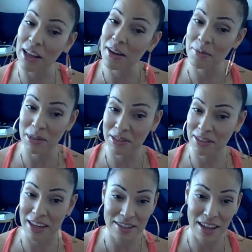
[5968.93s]
as
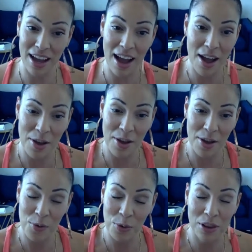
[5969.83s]
ice, like I have a lot of mixes,
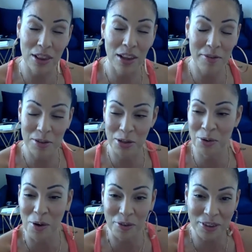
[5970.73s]
guys, that I
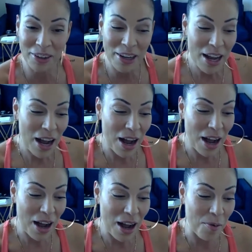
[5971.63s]
would love to do
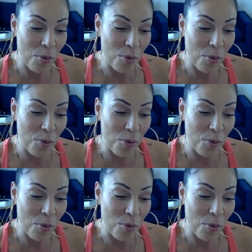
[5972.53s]
over.